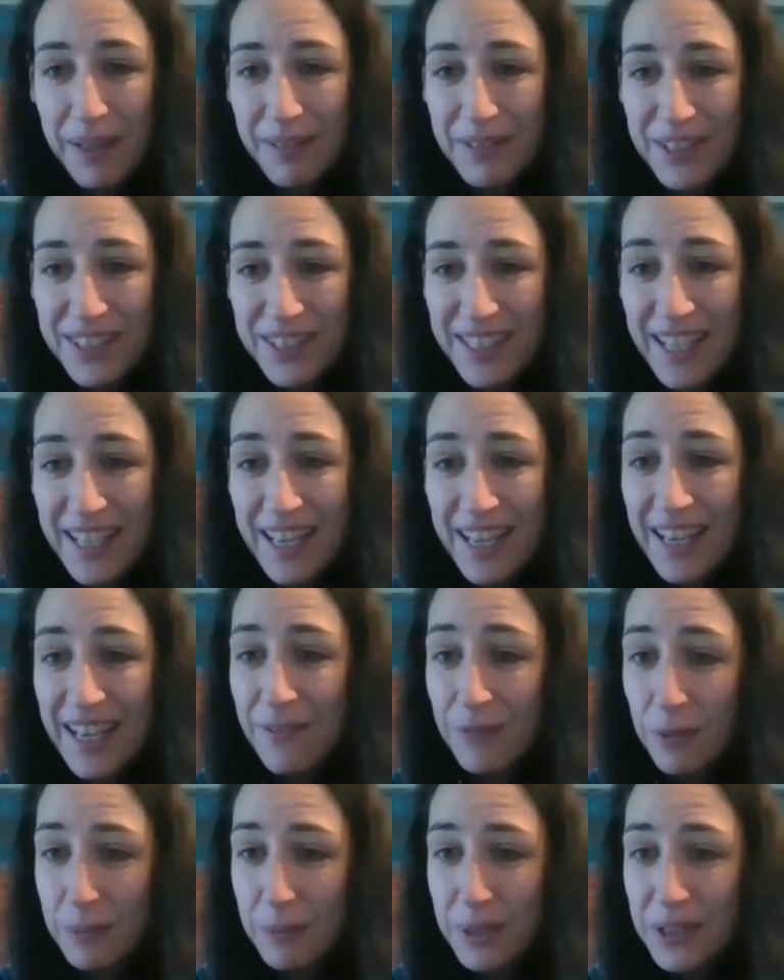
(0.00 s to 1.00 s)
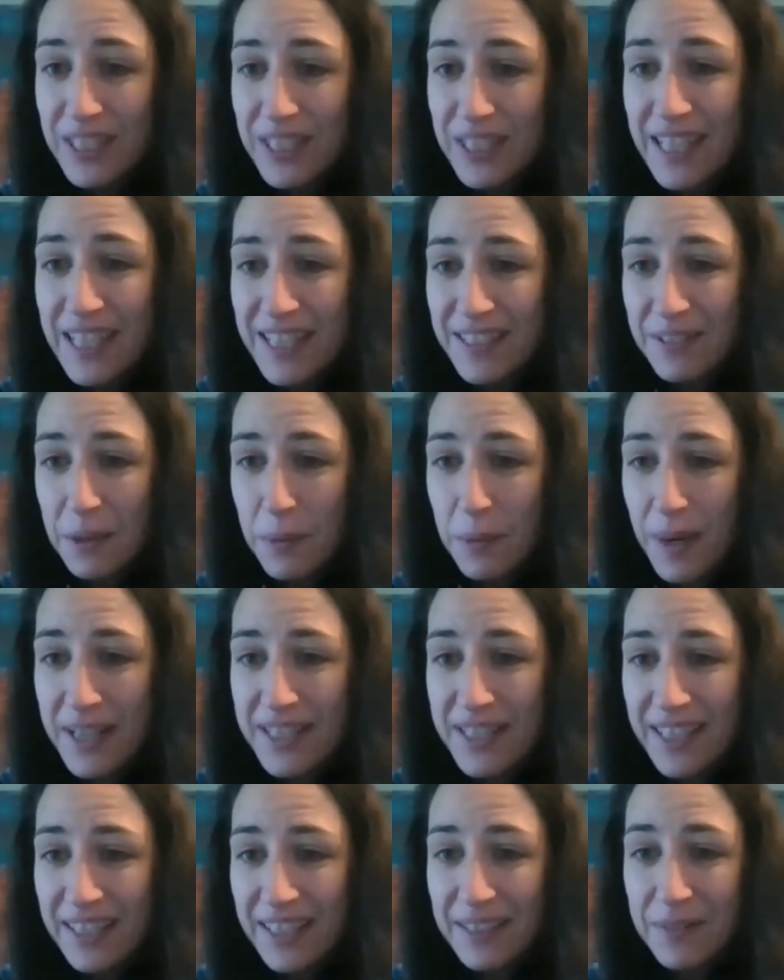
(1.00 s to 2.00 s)
I've just seen here from Lucy is there a way
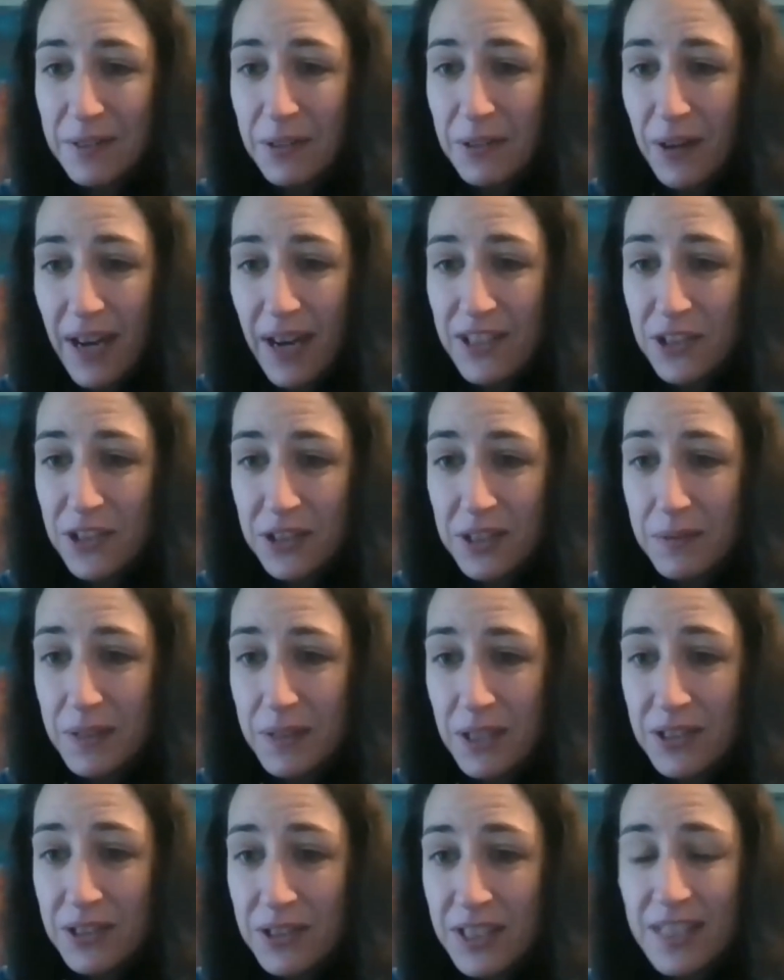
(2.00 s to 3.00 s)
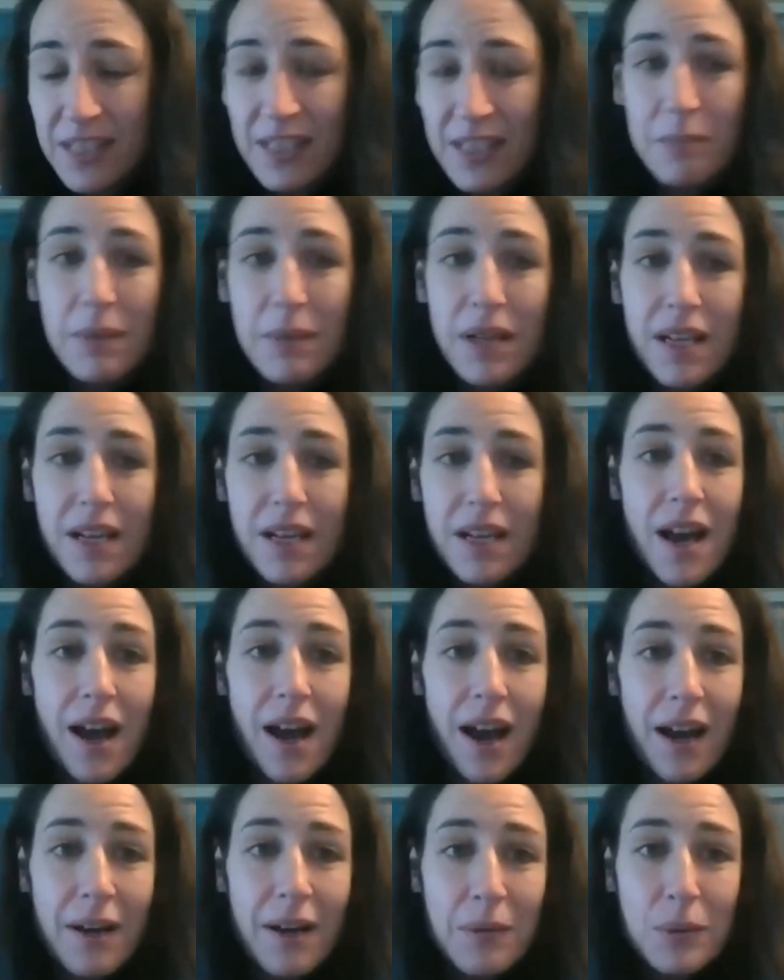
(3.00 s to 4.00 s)
to tell if you've got hedgehogs if you don't see them
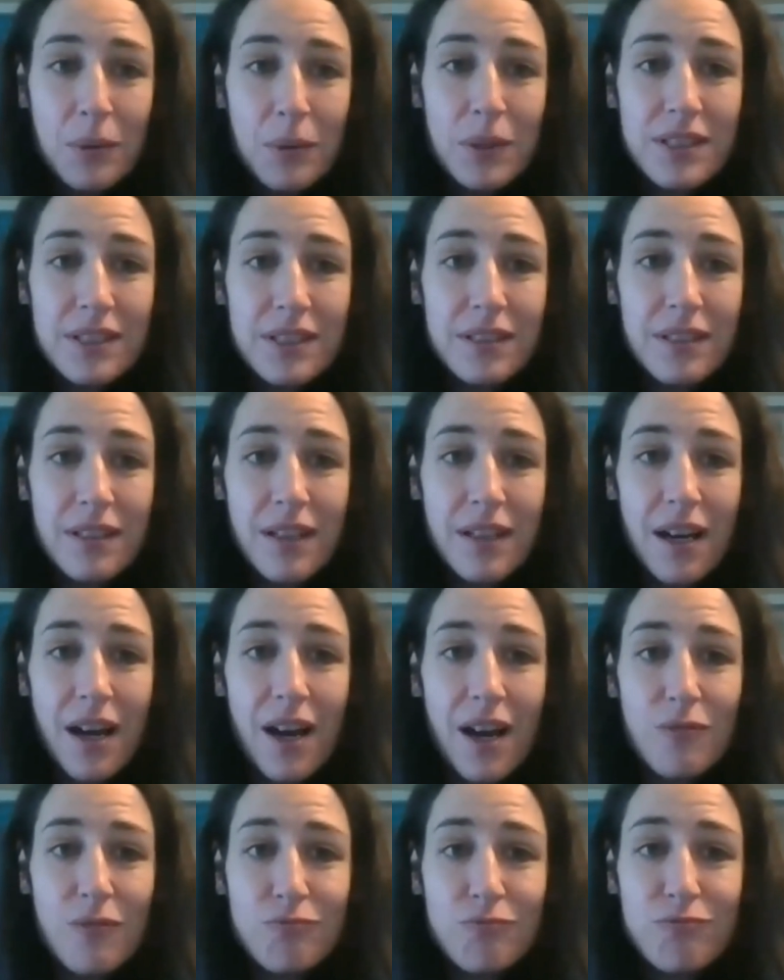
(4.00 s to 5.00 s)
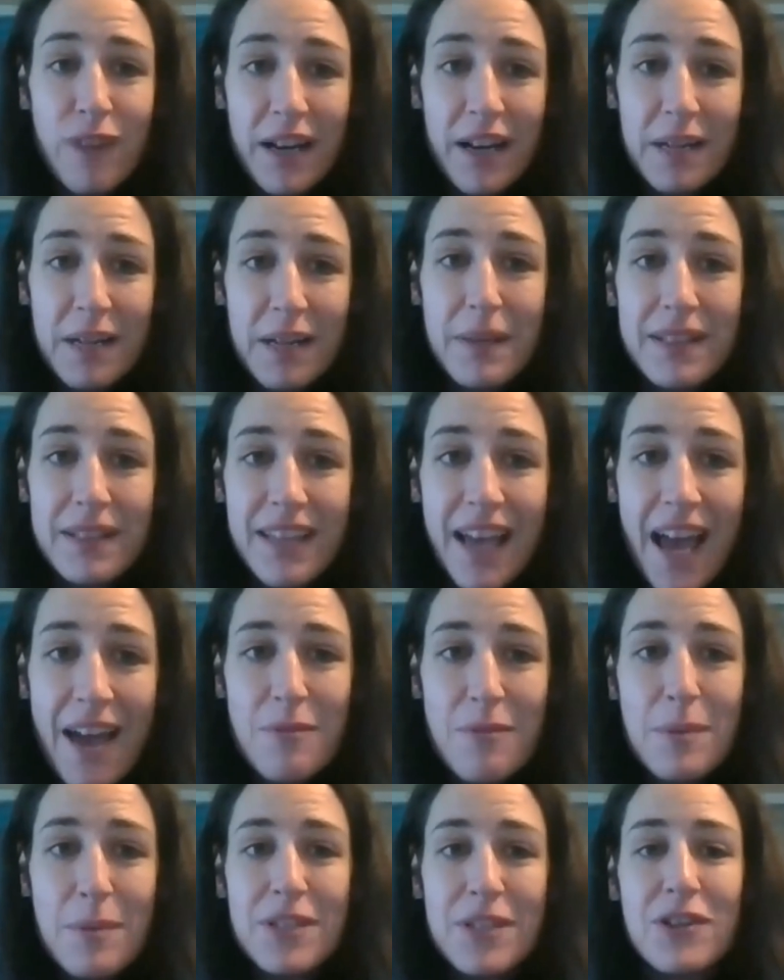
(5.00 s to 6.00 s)
I would uh, recommend that
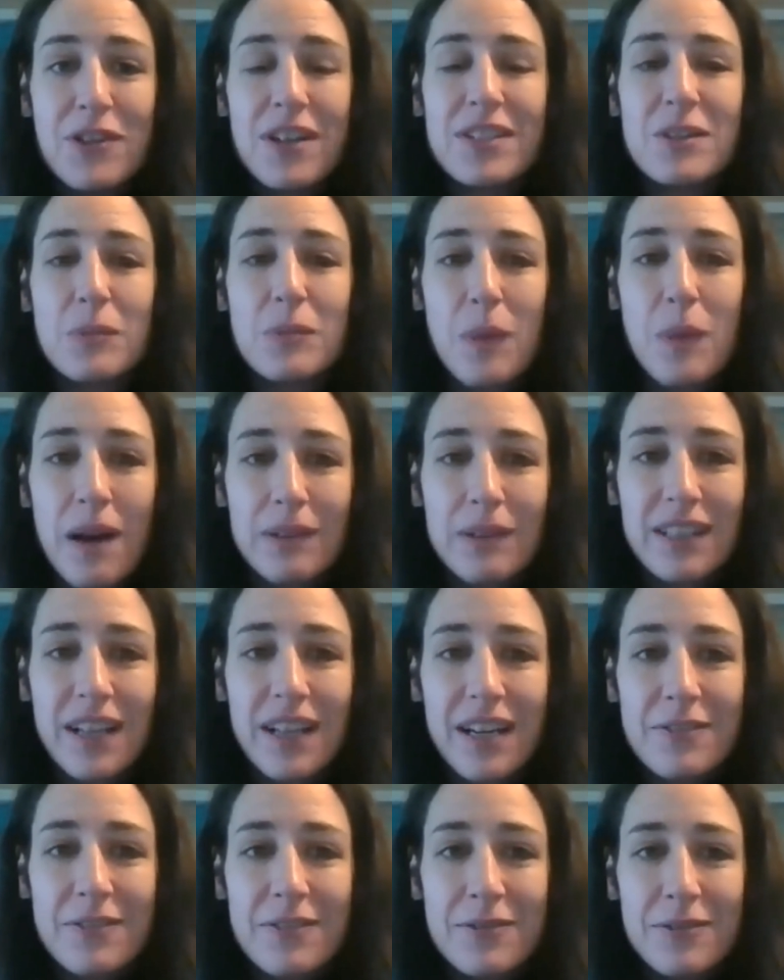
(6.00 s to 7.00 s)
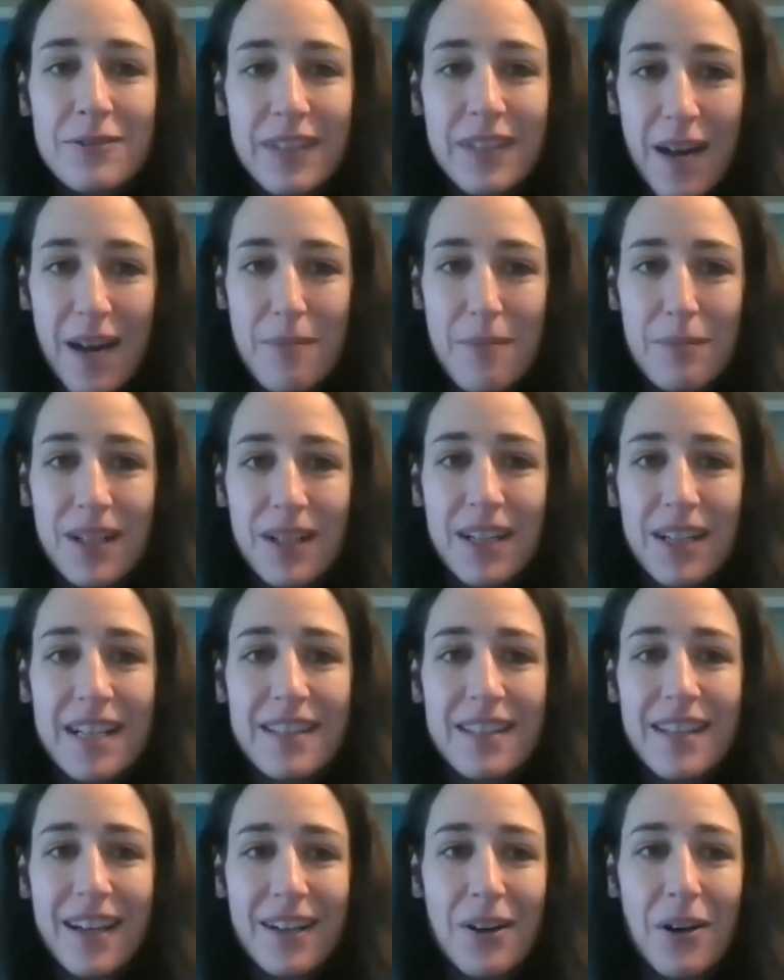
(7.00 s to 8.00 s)
everybody tries a wildlife camera
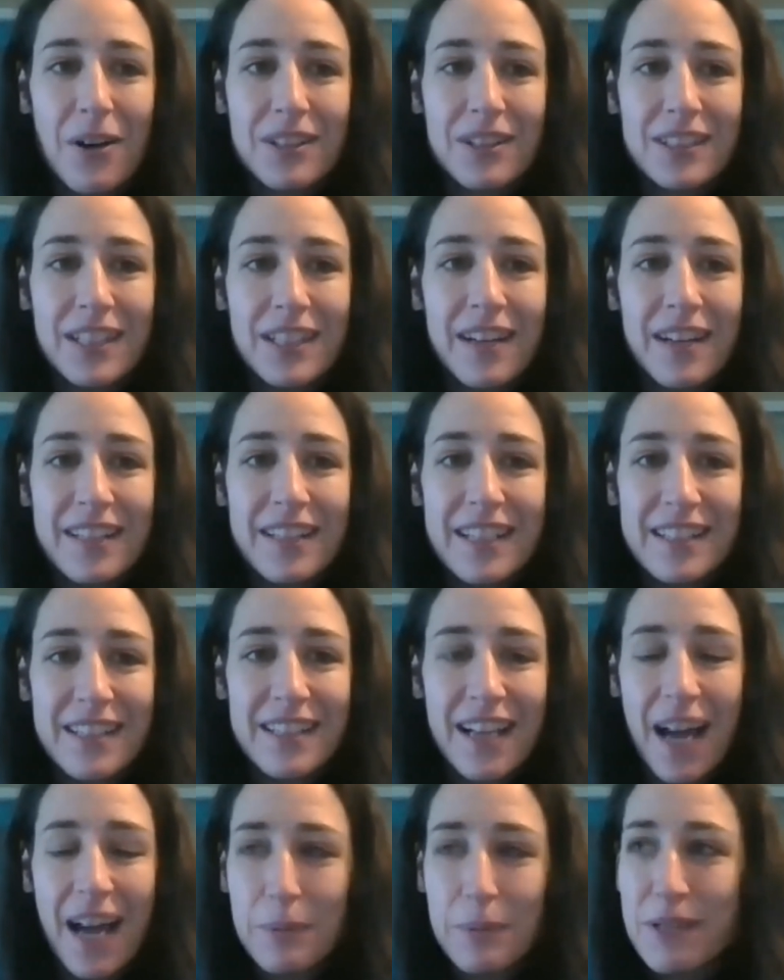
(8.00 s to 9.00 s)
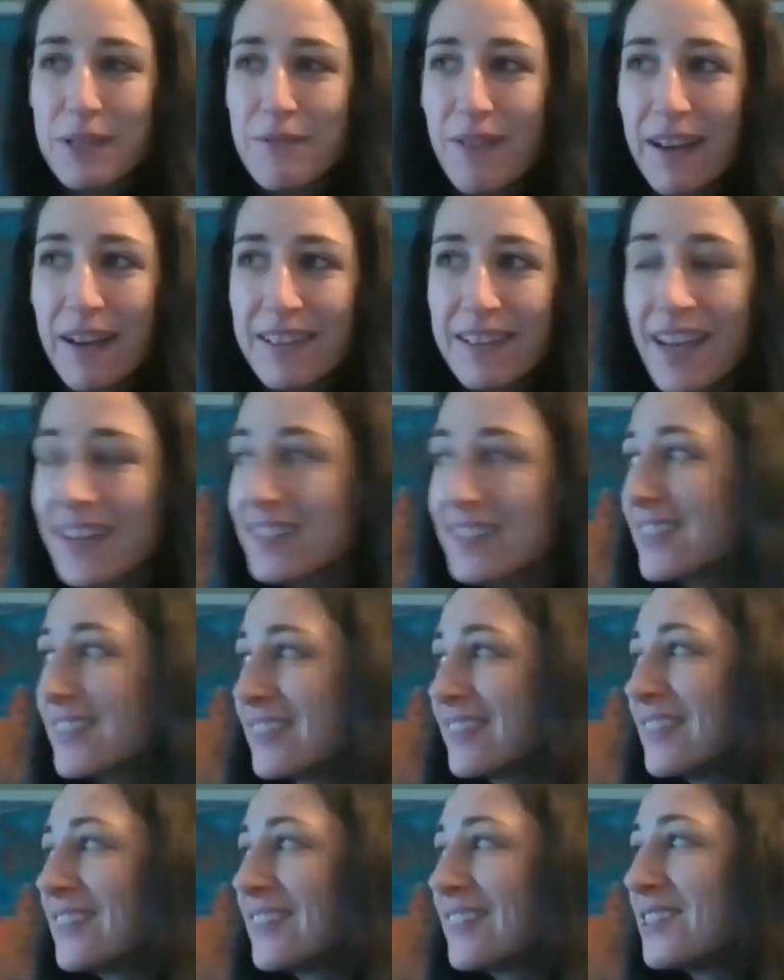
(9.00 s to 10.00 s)
in their garden. I think it's an absolutely
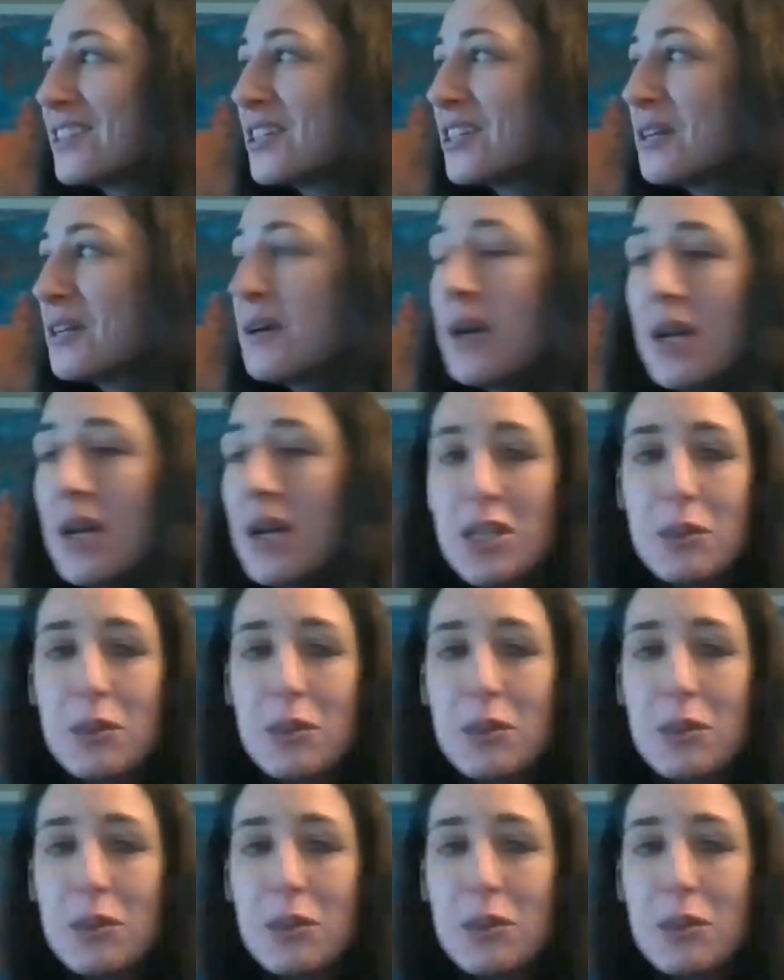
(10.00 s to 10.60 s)
fantastic thing to do.